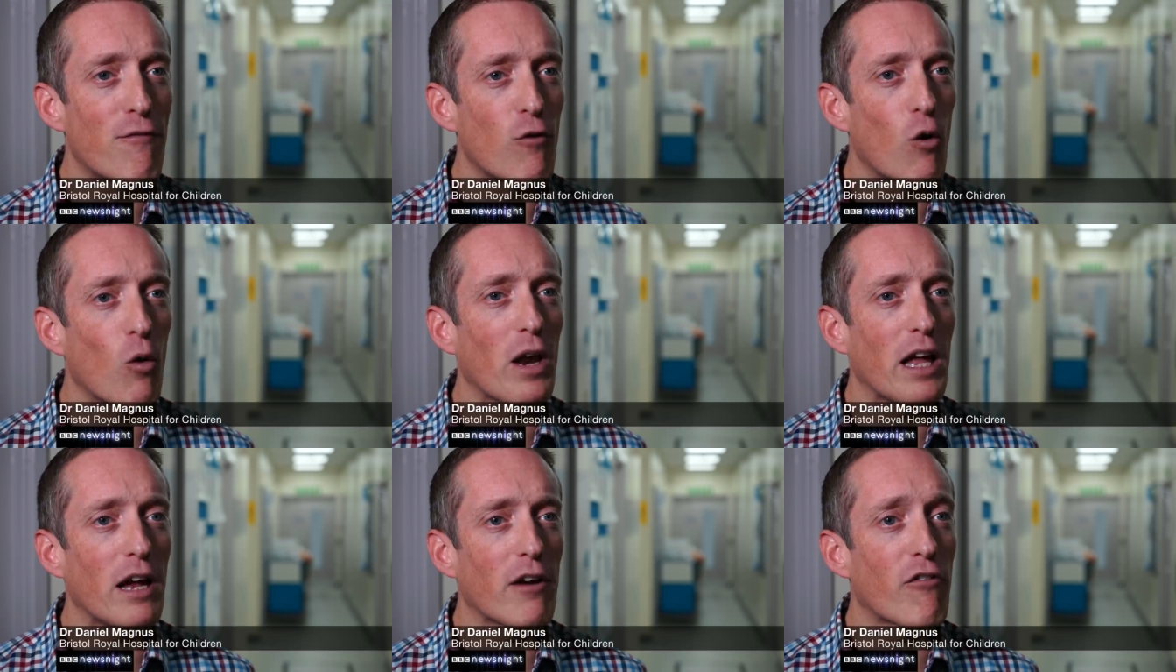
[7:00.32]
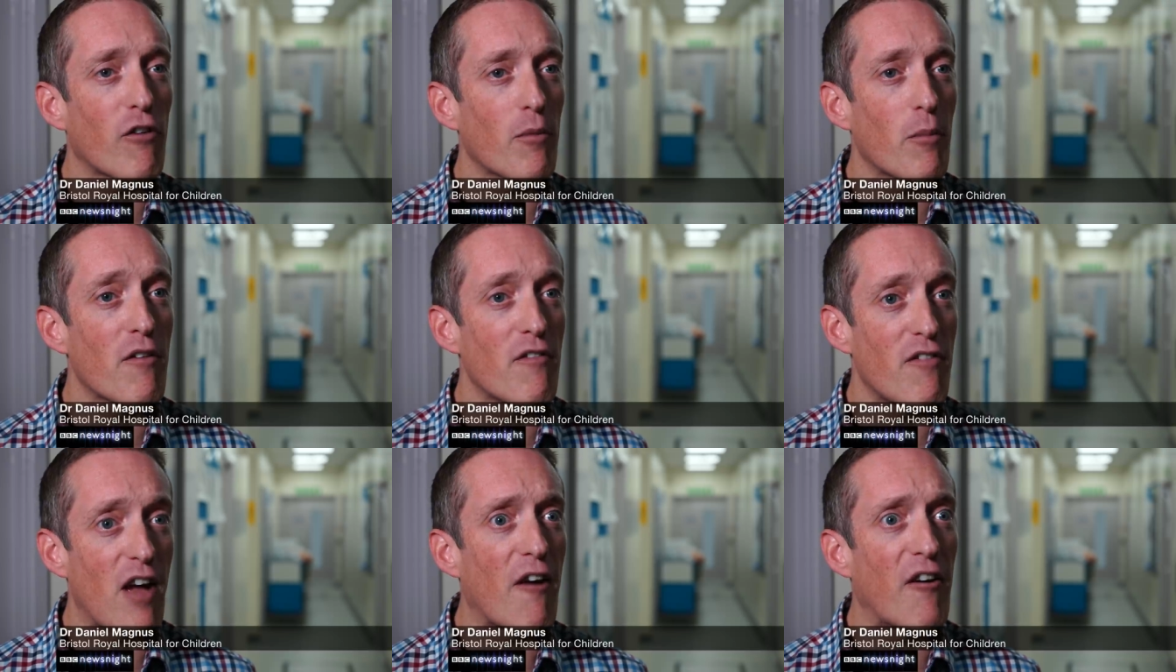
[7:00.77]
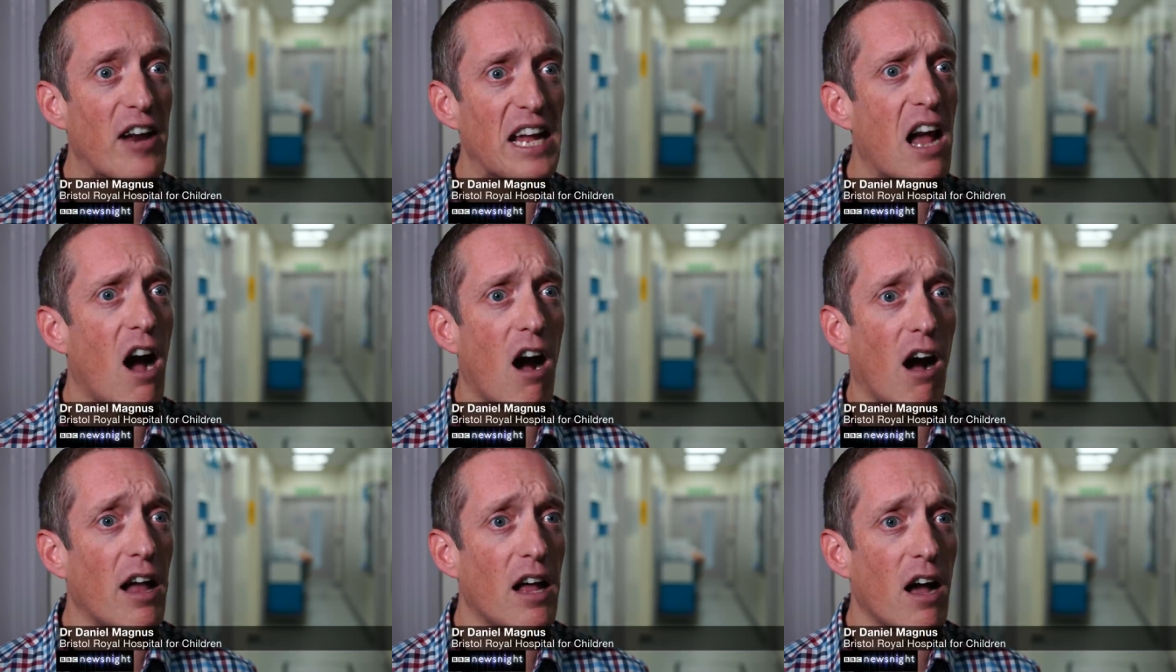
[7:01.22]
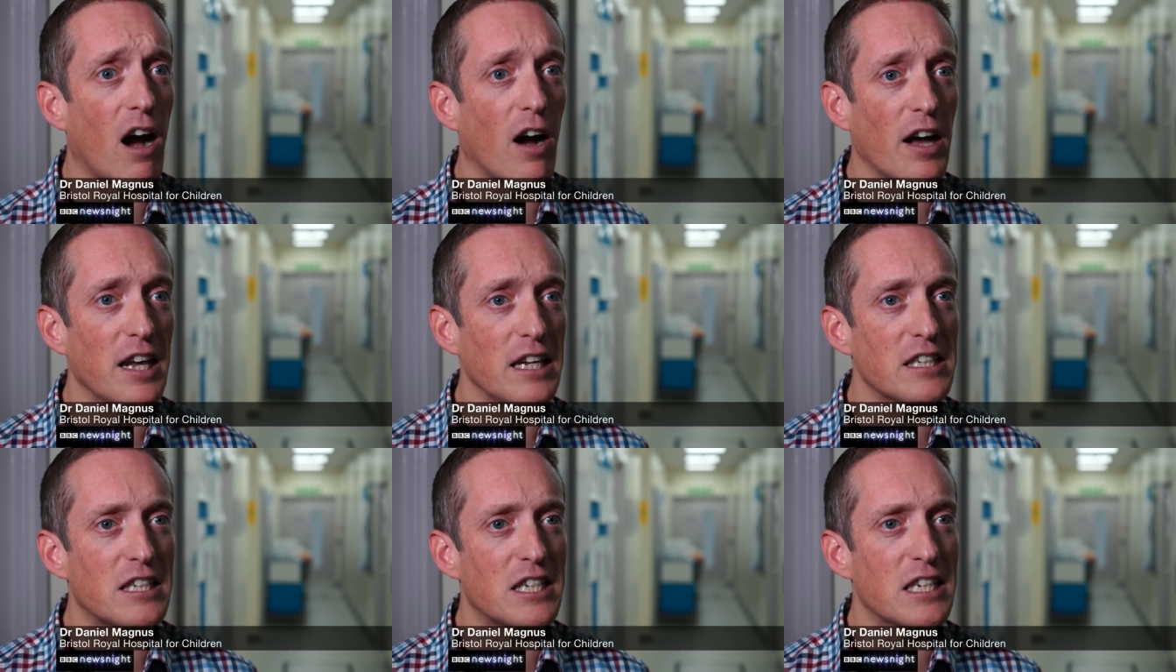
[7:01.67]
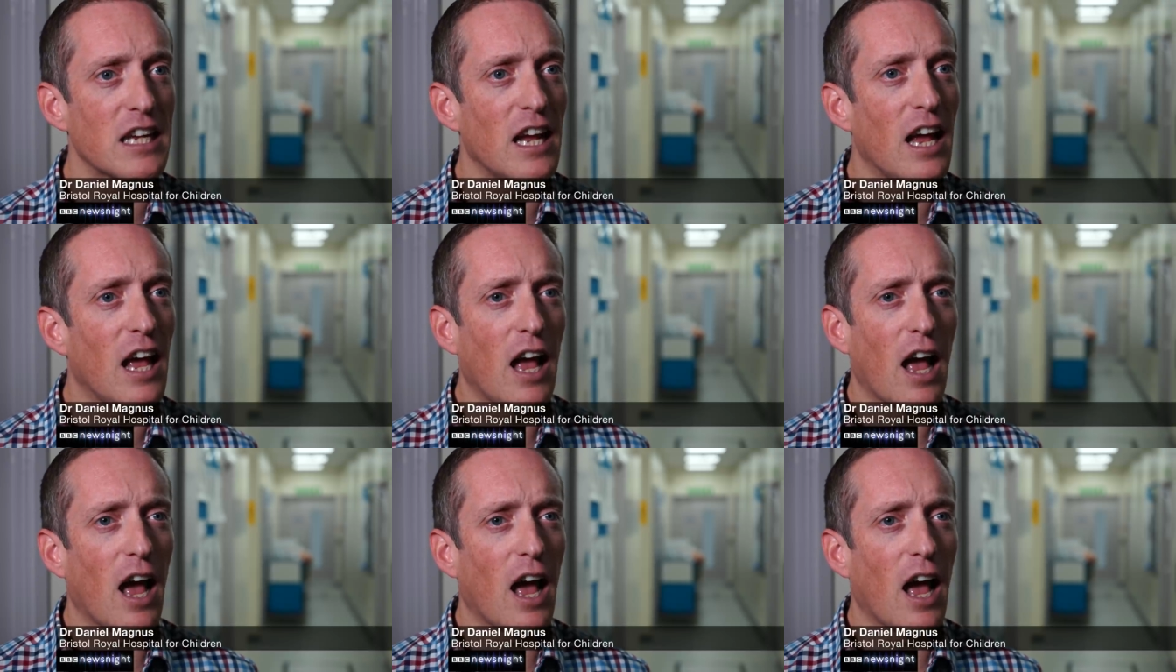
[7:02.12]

falling from a very high height.